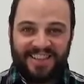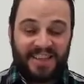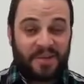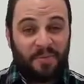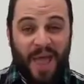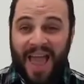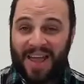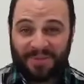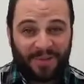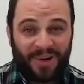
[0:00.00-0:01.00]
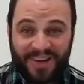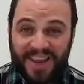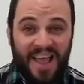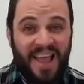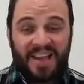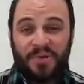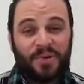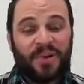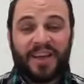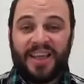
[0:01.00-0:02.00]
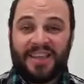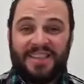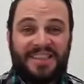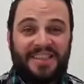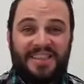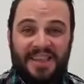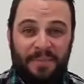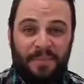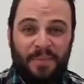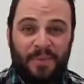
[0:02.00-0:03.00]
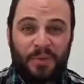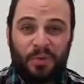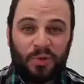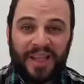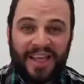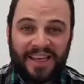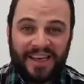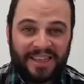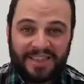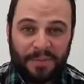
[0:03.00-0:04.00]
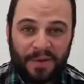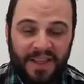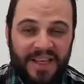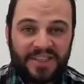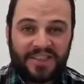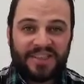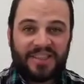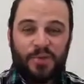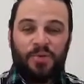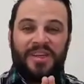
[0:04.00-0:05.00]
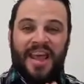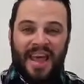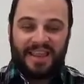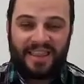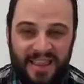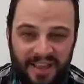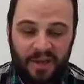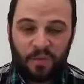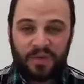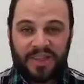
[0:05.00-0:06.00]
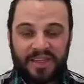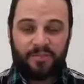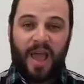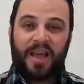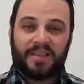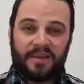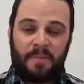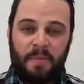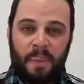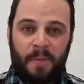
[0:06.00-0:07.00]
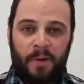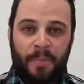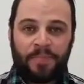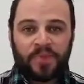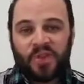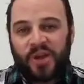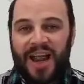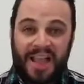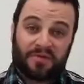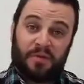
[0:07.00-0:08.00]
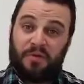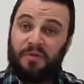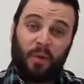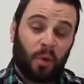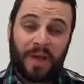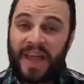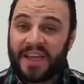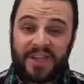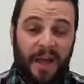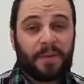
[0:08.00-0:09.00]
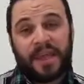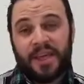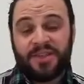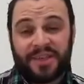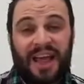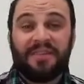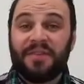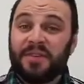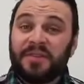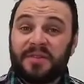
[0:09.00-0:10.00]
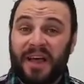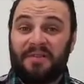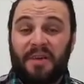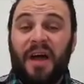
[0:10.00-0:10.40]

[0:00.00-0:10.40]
It's a bad word, and you are gonna get stipulations to death with these banks, right? They're gonna ask for a 4-page application. I filled